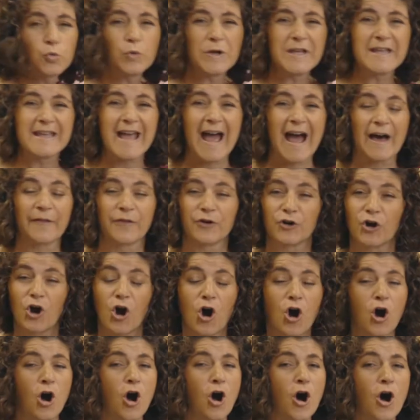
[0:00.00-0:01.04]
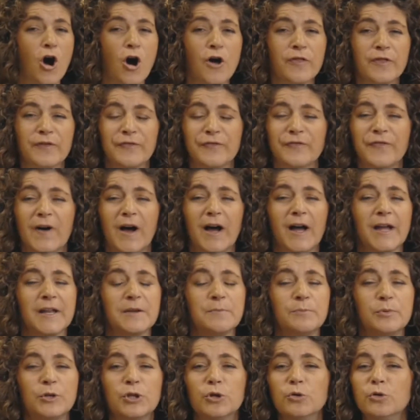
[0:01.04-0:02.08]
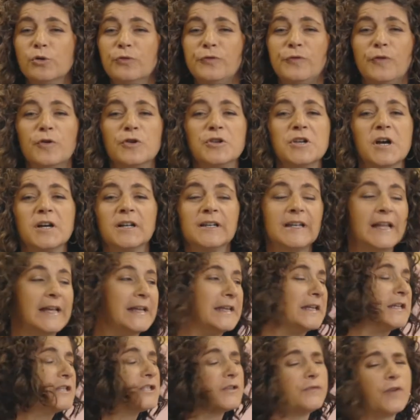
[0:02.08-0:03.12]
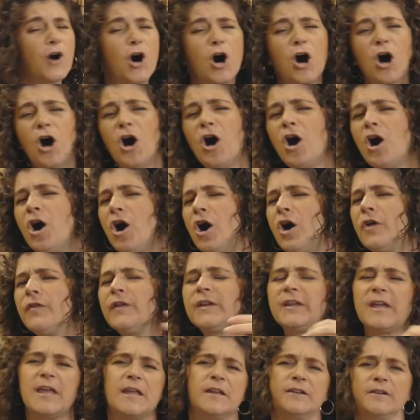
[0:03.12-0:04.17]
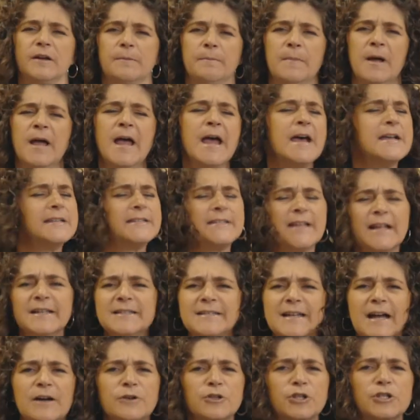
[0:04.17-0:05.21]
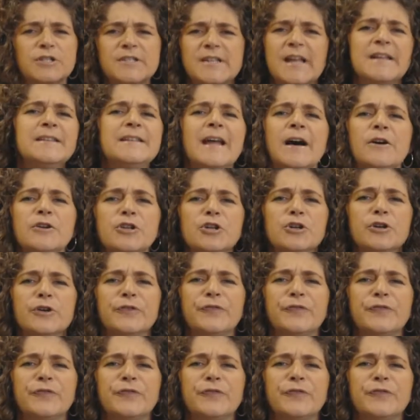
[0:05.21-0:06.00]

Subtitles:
we gather all the fine, beautiful young ladies of all the kingdom? Send out your